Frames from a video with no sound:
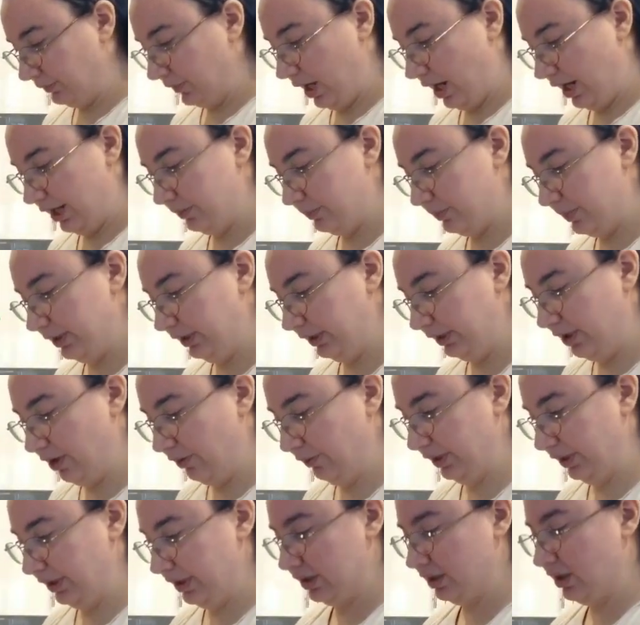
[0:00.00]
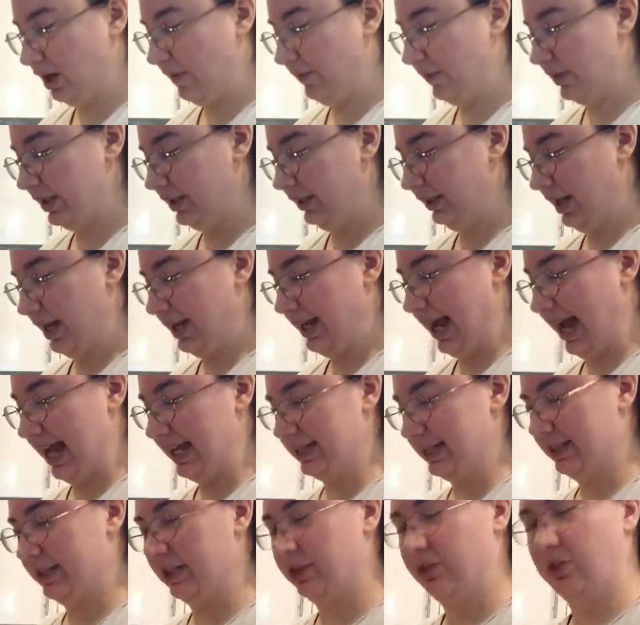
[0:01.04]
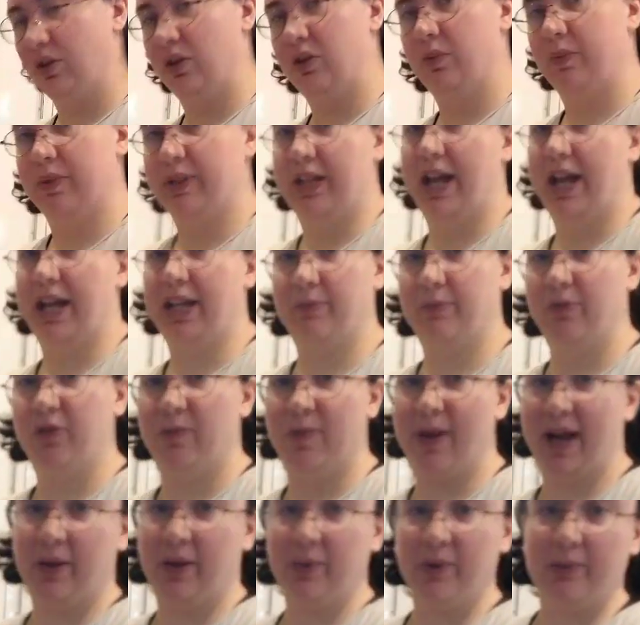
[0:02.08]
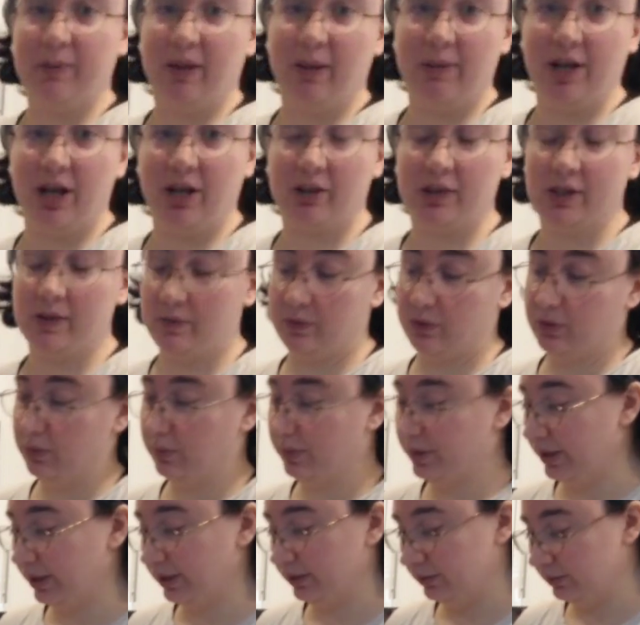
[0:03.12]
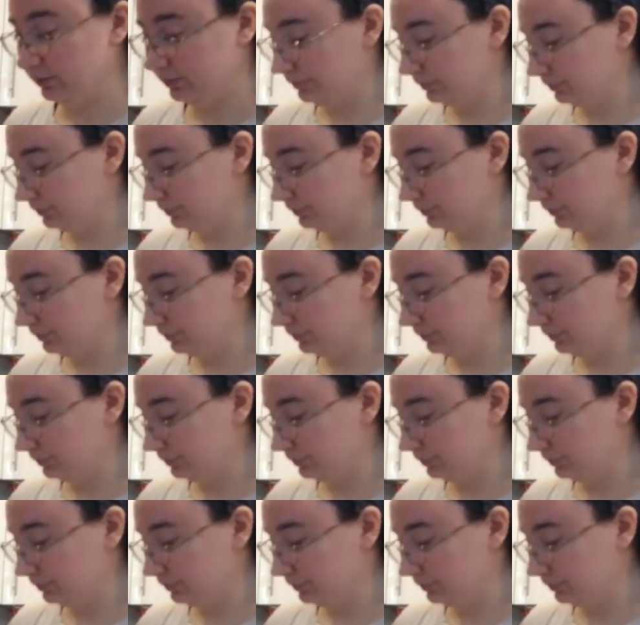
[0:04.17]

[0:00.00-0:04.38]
I really only discovered it like as an adult when I had to move back in with my parents for a while.